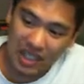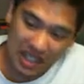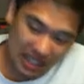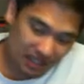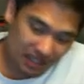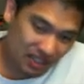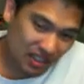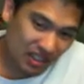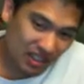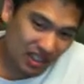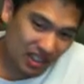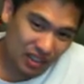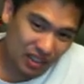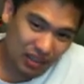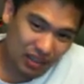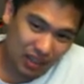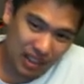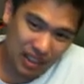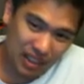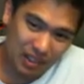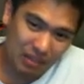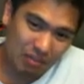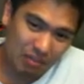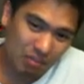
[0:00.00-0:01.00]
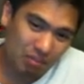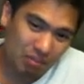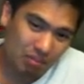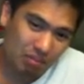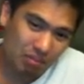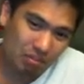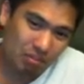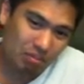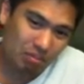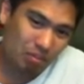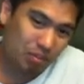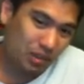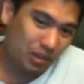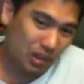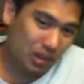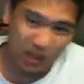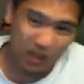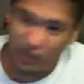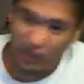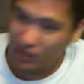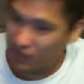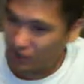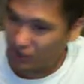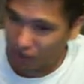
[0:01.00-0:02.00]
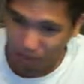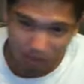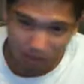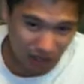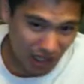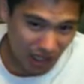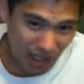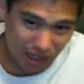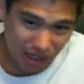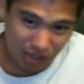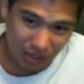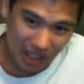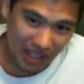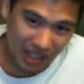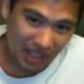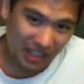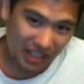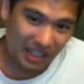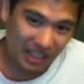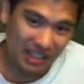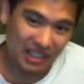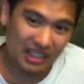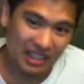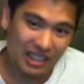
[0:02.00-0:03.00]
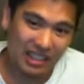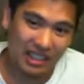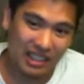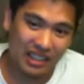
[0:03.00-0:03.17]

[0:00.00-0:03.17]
After this fight, blue chip prospect.